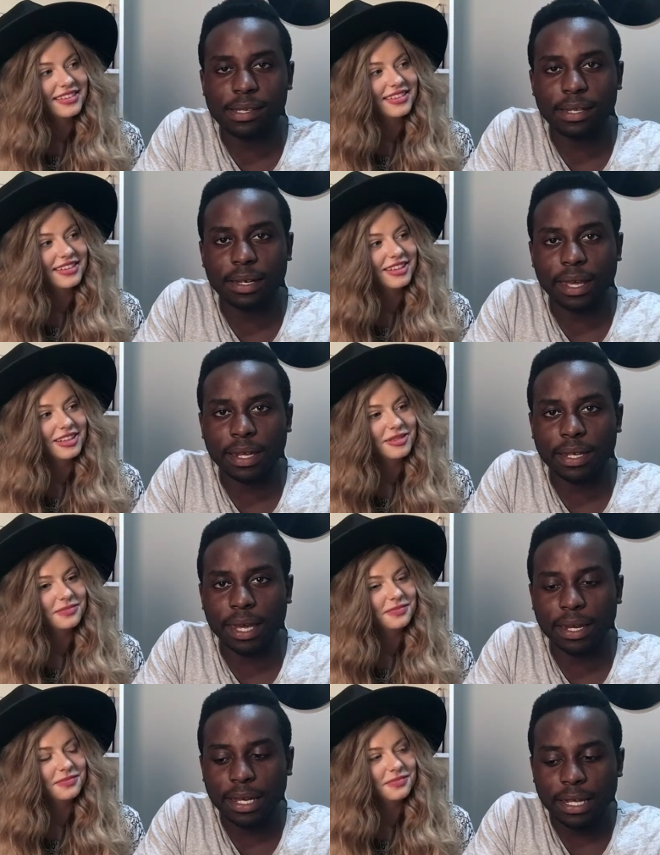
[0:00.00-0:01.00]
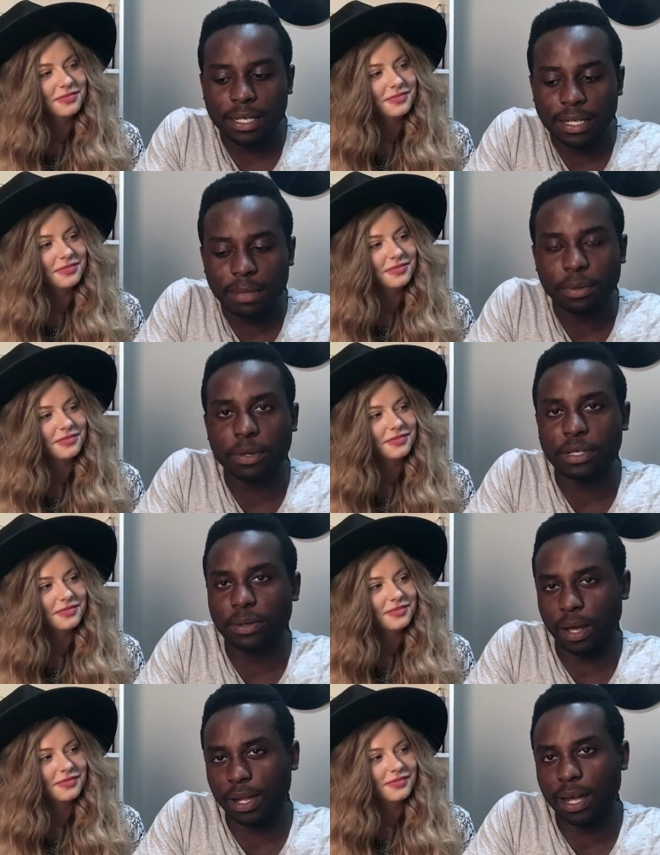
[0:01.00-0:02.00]
Speaker 1: and, and get deeper
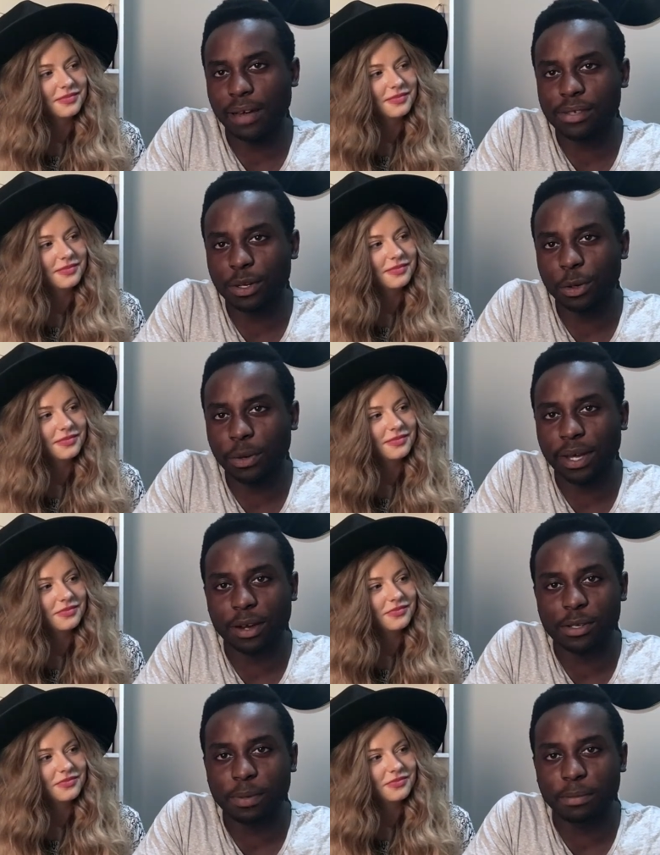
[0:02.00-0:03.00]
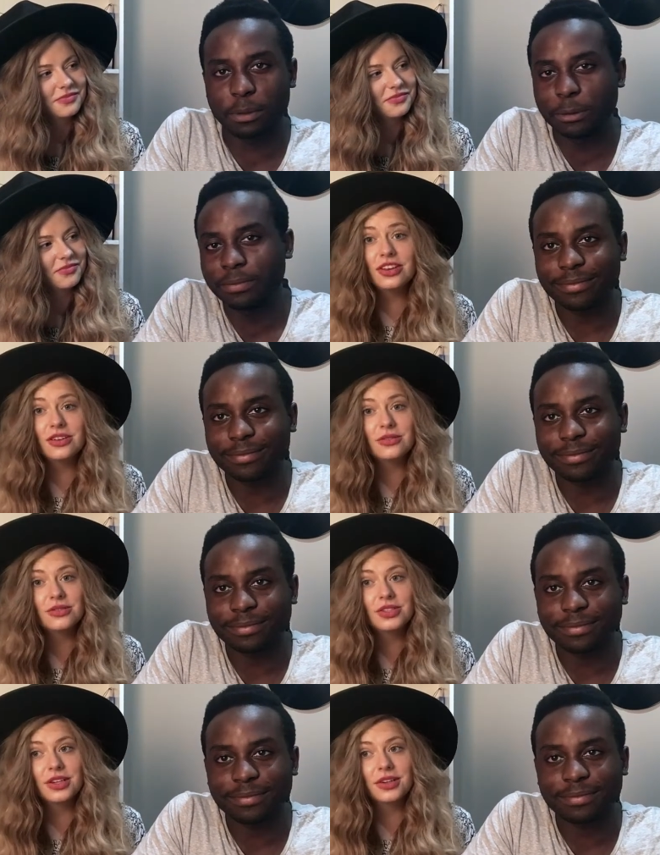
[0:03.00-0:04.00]
into our lives and who we are as people.
Speaker 2: You can
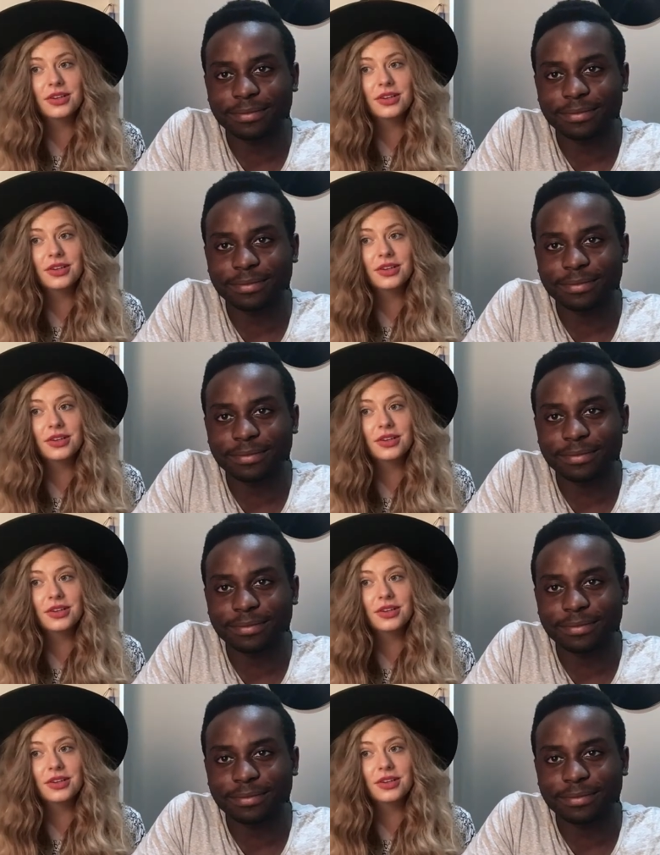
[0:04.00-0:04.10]
also